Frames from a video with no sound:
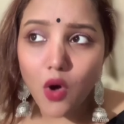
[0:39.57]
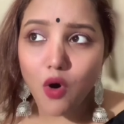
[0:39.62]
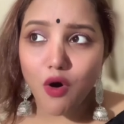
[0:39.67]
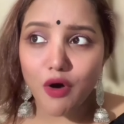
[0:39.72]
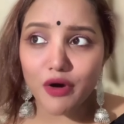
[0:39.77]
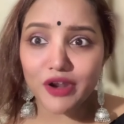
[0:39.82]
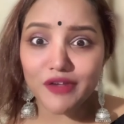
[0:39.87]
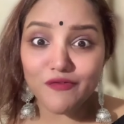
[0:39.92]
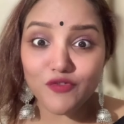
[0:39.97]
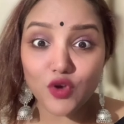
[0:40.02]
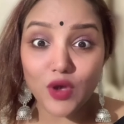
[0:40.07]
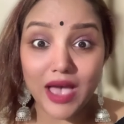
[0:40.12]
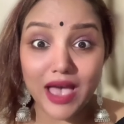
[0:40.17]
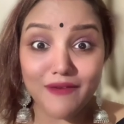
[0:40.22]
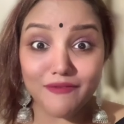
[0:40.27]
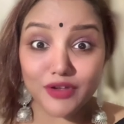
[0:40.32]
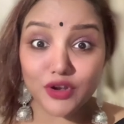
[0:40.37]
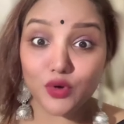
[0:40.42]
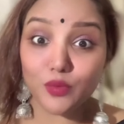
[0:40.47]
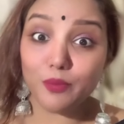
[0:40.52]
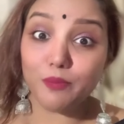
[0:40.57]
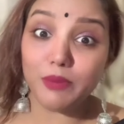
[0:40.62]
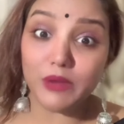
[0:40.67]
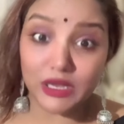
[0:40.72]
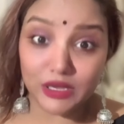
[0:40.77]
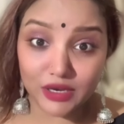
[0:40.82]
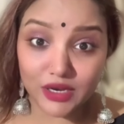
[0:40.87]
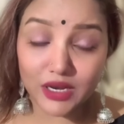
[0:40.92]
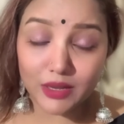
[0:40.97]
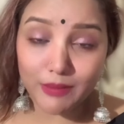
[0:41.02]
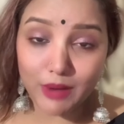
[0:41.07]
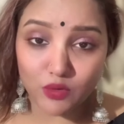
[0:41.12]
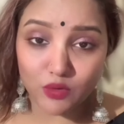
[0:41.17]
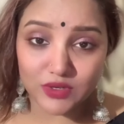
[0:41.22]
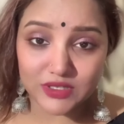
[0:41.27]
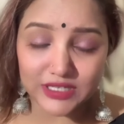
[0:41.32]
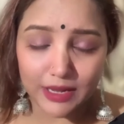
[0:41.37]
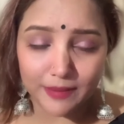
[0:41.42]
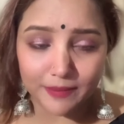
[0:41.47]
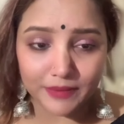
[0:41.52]
or if you have an opinion about
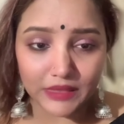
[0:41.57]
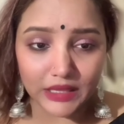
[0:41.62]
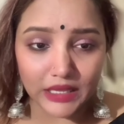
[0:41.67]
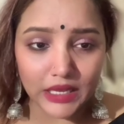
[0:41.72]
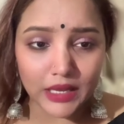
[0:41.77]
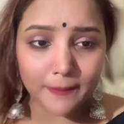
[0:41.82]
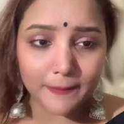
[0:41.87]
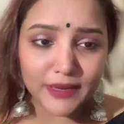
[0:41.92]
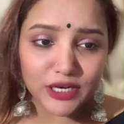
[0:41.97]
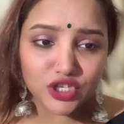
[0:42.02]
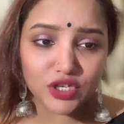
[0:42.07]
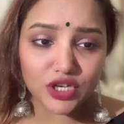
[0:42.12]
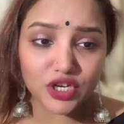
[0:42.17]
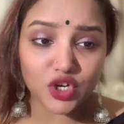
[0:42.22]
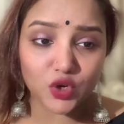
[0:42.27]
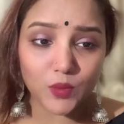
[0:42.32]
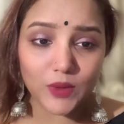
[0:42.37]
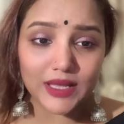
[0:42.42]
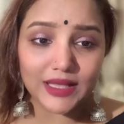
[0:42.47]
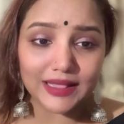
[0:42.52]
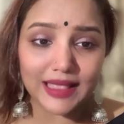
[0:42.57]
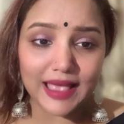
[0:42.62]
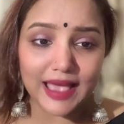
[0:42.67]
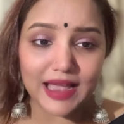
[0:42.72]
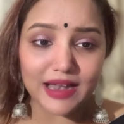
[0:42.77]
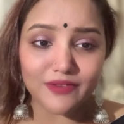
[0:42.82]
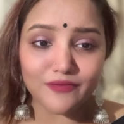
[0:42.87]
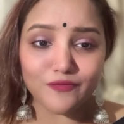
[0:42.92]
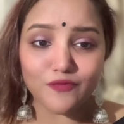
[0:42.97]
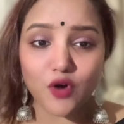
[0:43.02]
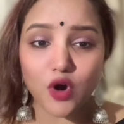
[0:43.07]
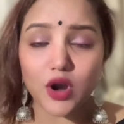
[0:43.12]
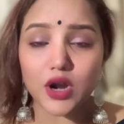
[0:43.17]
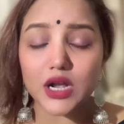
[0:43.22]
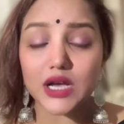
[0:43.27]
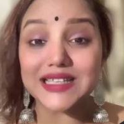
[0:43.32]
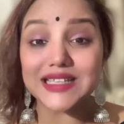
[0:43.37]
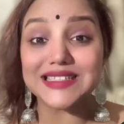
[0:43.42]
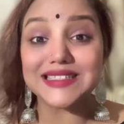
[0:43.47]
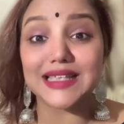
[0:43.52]
something, but you're doing that for
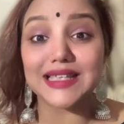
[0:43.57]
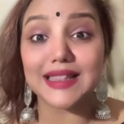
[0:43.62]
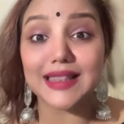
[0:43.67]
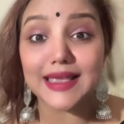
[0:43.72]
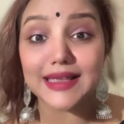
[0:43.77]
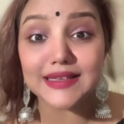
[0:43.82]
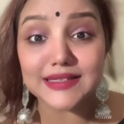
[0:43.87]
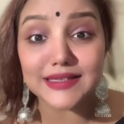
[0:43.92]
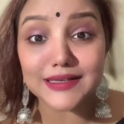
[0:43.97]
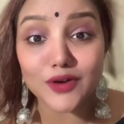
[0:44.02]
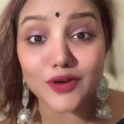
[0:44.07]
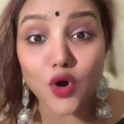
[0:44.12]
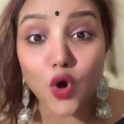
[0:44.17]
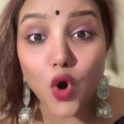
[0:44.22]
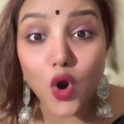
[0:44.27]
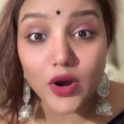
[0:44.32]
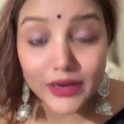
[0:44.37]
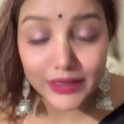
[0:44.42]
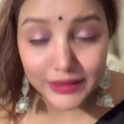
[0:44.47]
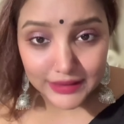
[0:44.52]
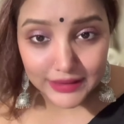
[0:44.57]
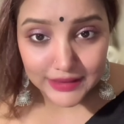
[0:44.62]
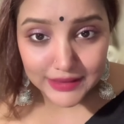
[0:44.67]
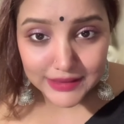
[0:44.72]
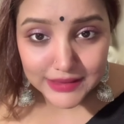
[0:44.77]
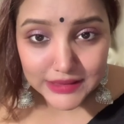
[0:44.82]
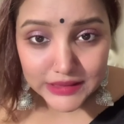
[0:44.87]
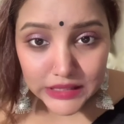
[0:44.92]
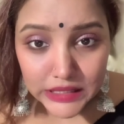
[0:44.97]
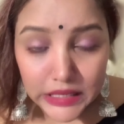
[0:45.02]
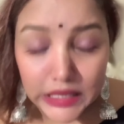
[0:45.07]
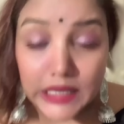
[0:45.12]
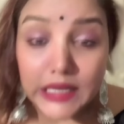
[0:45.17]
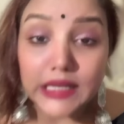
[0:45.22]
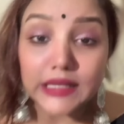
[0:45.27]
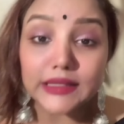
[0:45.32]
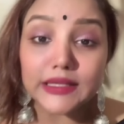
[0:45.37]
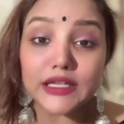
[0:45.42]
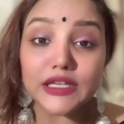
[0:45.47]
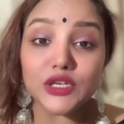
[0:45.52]
a selected audience,
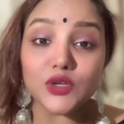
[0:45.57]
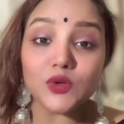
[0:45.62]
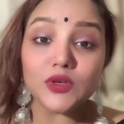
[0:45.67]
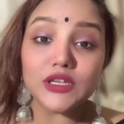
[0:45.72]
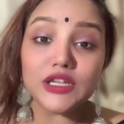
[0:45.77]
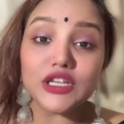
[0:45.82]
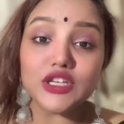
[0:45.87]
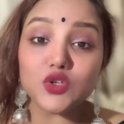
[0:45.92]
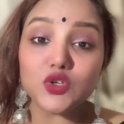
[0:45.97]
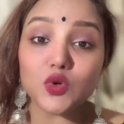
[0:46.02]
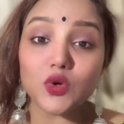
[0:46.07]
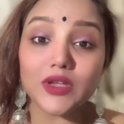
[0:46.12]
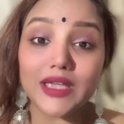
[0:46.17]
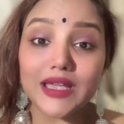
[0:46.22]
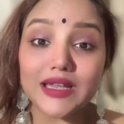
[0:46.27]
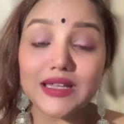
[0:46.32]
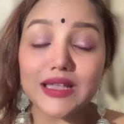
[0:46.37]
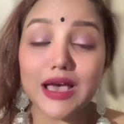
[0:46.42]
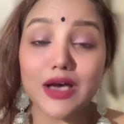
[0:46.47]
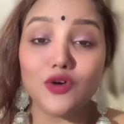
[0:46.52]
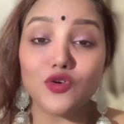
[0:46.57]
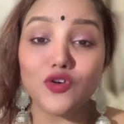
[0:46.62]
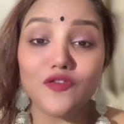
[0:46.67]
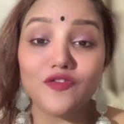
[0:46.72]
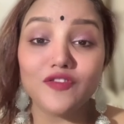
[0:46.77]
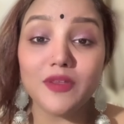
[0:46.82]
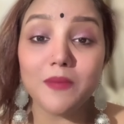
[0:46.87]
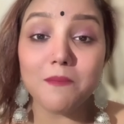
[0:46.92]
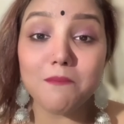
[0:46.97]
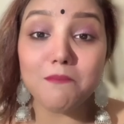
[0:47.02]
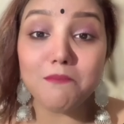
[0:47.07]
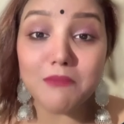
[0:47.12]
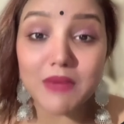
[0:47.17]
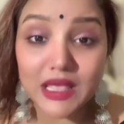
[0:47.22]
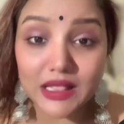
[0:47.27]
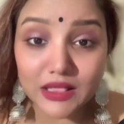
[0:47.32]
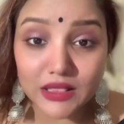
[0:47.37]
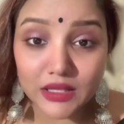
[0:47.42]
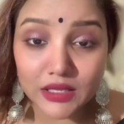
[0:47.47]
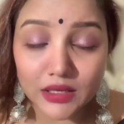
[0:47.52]
then you need to get out of the
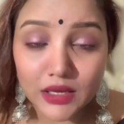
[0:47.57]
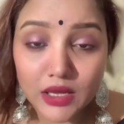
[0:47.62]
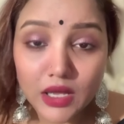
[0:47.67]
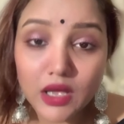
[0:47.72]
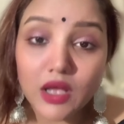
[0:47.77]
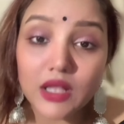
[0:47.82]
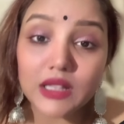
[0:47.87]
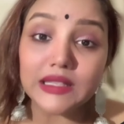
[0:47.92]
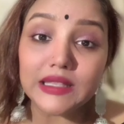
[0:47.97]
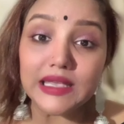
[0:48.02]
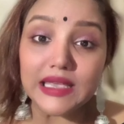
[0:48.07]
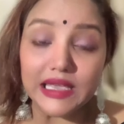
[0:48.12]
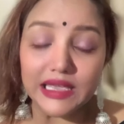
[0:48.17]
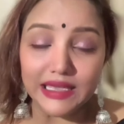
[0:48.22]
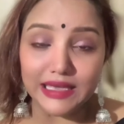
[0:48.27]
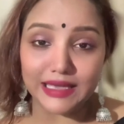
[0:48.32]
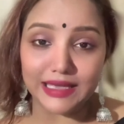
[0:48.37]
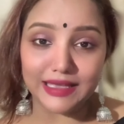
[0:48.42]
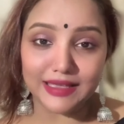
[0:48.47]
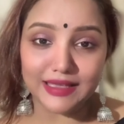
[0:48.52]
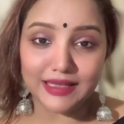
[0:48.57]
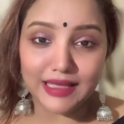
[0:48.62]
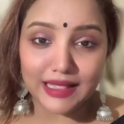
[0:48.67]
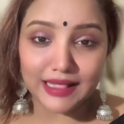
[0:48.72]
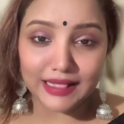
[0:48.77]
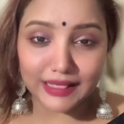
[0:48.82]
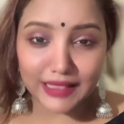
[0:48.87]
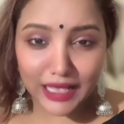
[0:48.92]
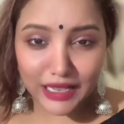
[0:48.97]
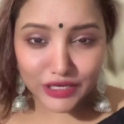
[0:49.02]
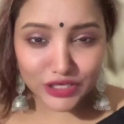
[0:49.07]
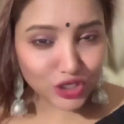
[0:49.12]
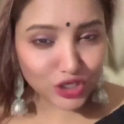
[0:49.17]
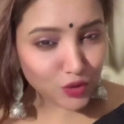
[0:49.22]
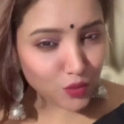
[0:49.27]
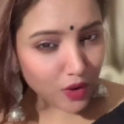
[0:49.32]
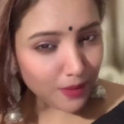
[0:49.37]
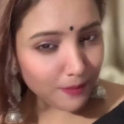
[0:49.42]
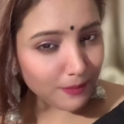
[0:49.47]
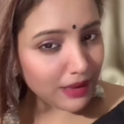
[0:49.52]
myth thinking that
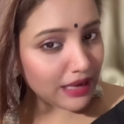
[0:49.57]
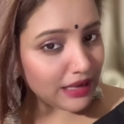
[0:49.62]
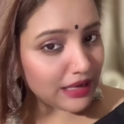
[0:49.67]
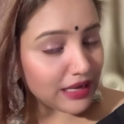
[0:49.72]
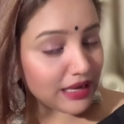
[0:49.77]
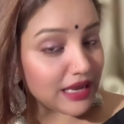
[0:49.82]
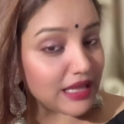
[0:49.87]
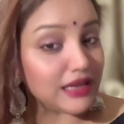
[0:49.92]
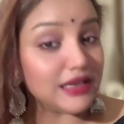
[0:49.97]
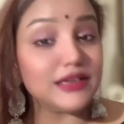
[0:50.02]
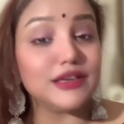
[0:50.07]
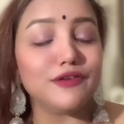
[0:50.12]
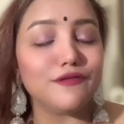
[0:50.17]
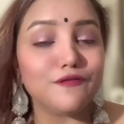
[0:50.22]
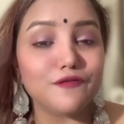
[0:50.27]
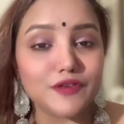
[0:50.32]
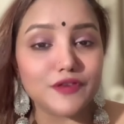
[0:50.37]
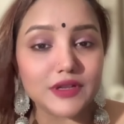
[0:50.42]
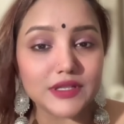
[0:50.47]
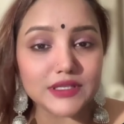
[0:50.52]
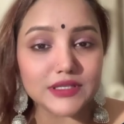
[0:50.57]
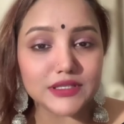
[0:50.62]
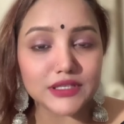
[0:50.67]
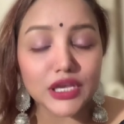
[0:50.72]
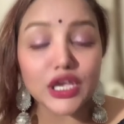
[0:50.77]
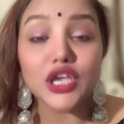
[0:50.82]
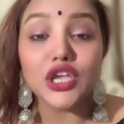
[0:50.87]
you are making any difference.